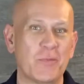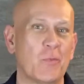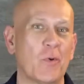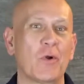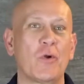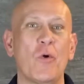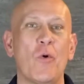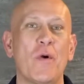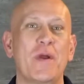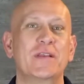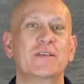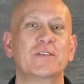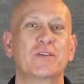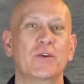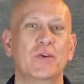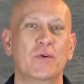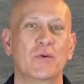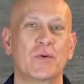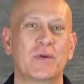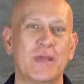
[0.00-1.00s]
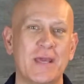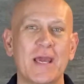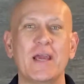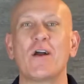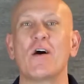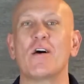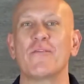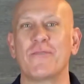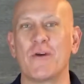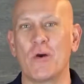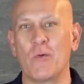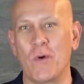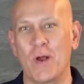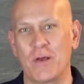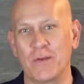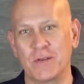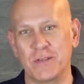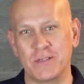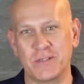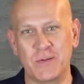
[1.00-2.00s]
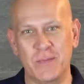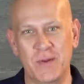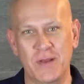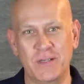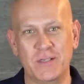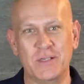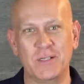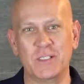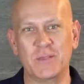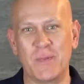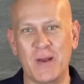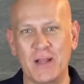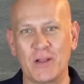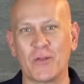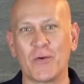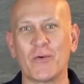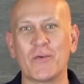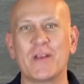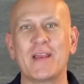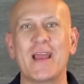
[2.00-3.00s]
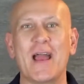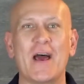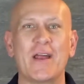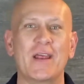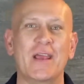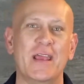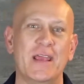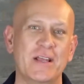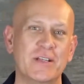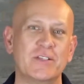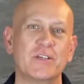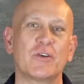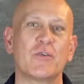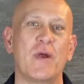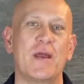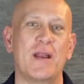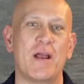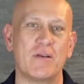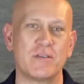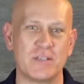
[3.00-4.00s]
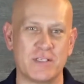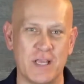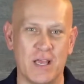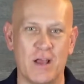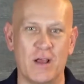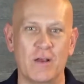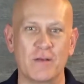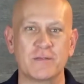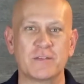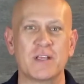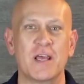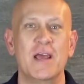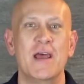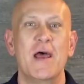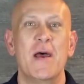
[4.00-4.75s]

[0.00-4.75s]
we're going to kick off our wellness dimensions by learning how to integrate ourselves